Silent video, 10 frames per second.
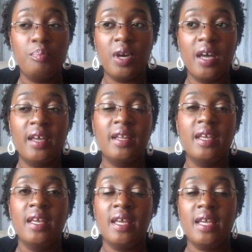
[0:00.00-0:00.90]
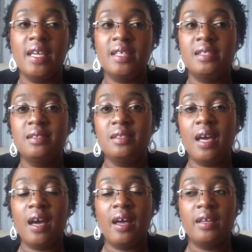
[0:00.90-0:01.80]
but it's
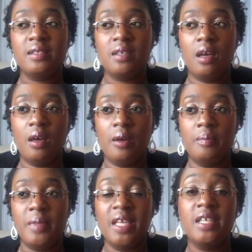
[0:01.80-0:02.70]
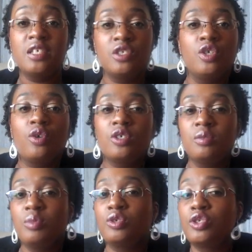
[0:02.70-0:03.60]
not, it is
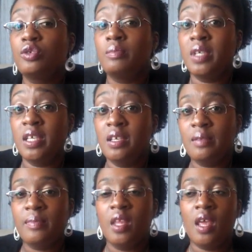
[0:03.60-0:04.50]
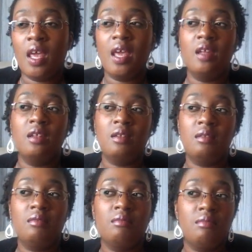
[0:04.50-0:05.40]
noticeable to me, and
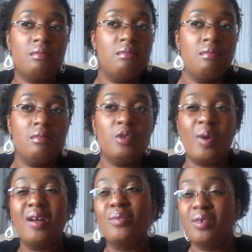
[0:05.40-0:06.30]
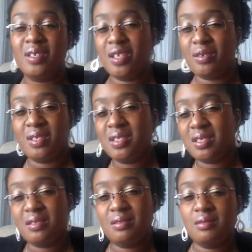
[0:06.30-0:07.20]
you probably wouldn't notice
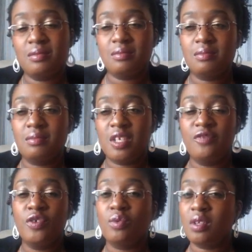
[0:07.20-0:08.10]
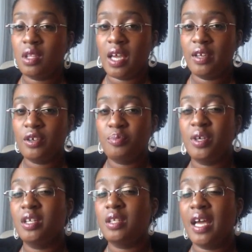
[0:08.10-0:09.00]
it if you were lighter,
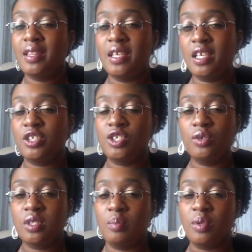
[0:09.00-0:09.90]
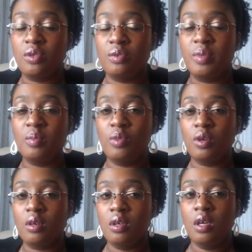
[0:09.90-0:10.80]
but I think it shows up a little bit
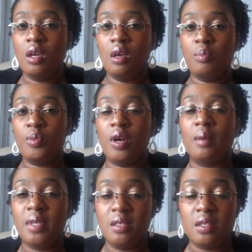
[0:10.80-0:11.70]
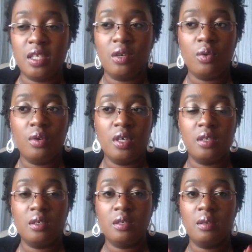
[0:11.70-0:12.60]
more prominently
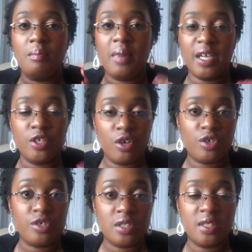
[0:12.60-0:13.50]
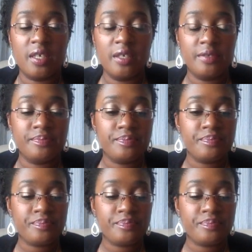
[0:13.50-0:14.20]
on my darker skin.